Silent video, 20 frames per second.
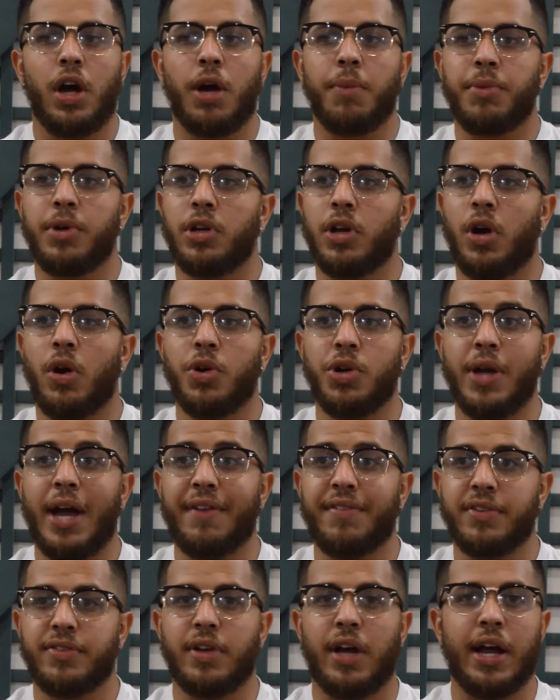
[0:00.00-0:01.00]
you know, you
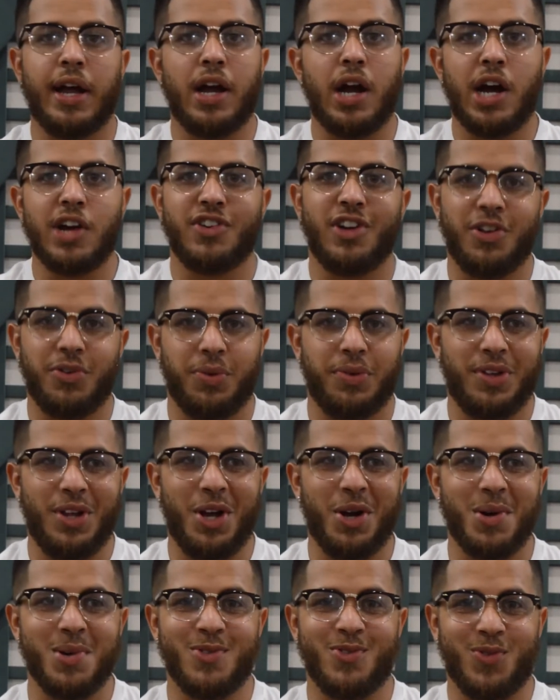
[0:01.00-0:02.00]
have to sign contracts
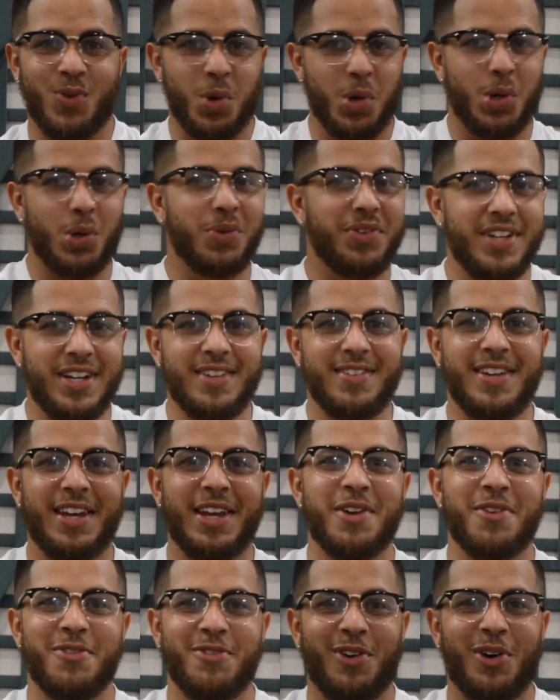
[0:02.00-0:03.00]
down. Royalties
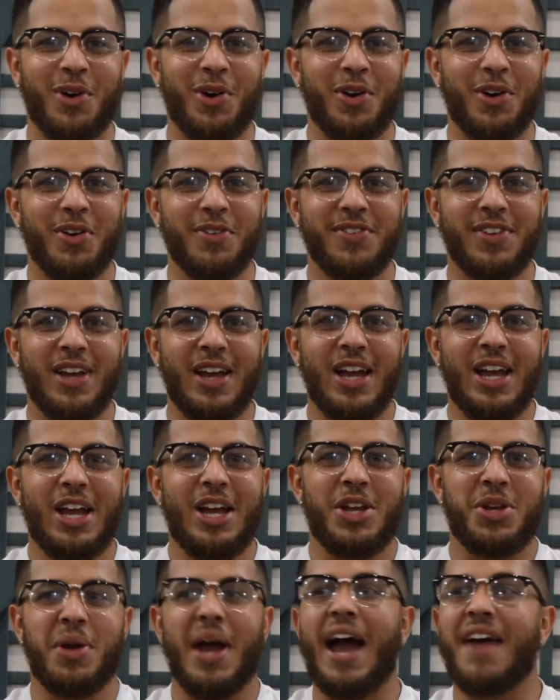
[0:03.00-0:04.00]
get involved.
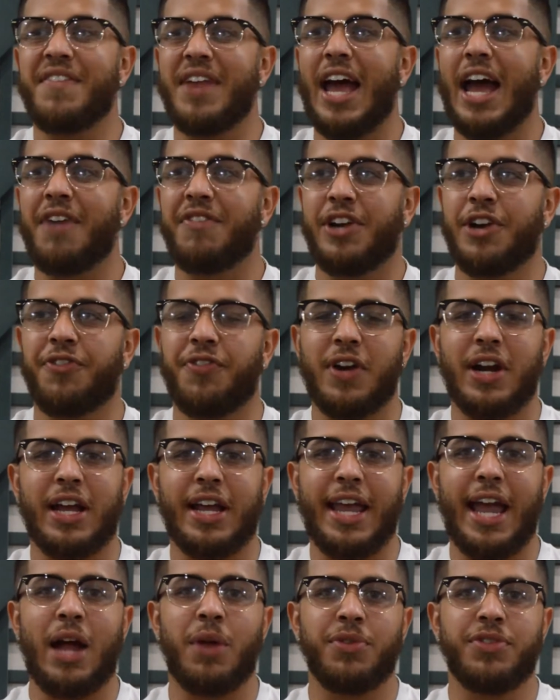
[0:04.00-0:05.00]
You have to have different
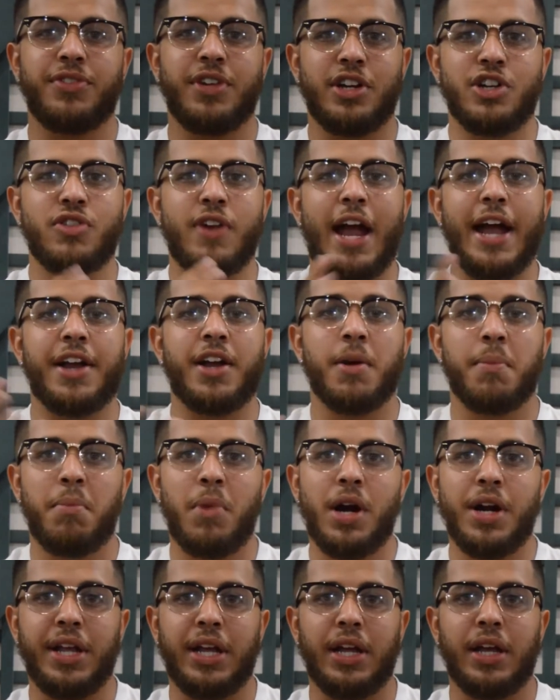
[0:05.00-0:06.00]
accounts to track your
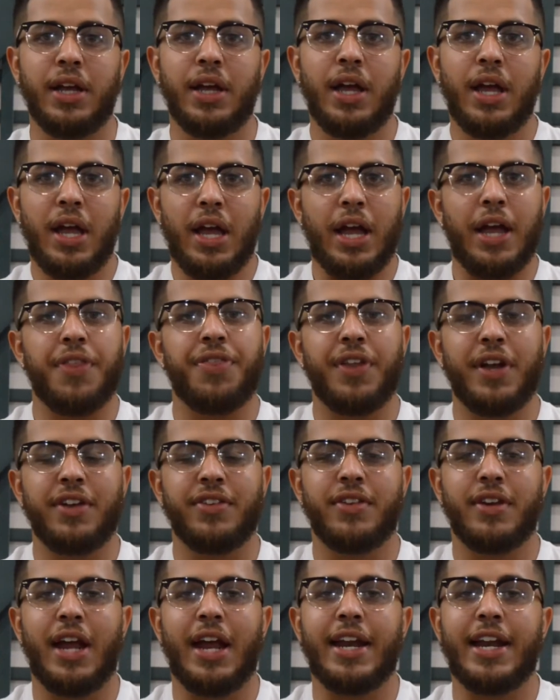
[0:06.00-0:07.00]
money and
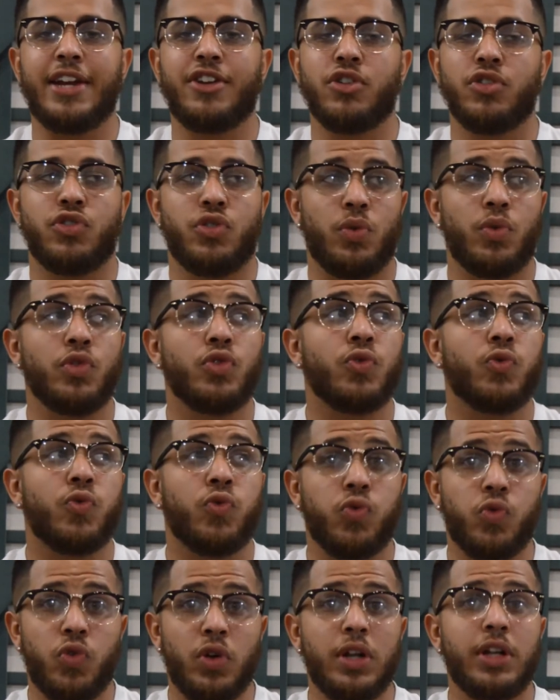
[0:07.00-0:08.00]
things of that nature. So it's
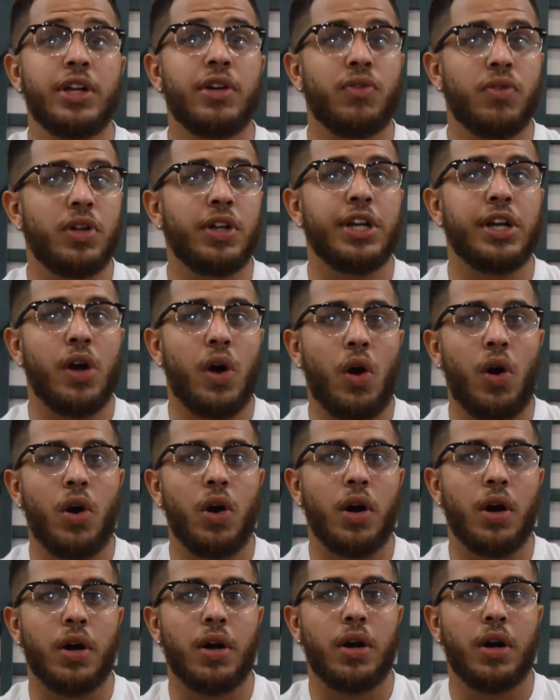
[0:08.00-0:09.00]
really, really
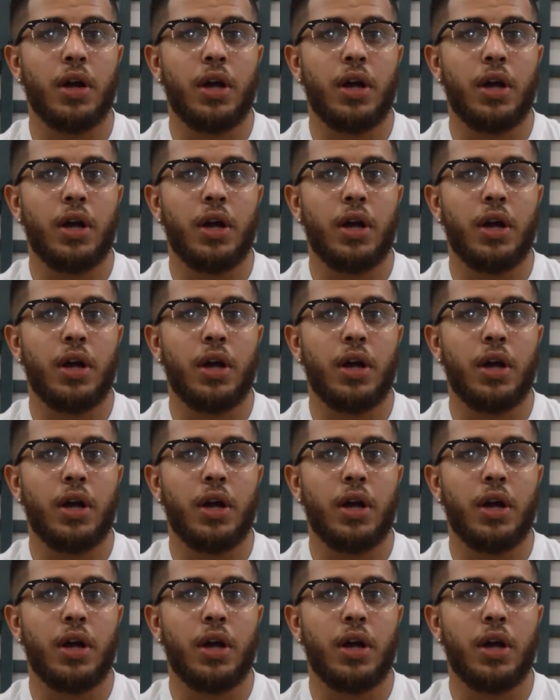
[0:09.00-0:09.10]
hard.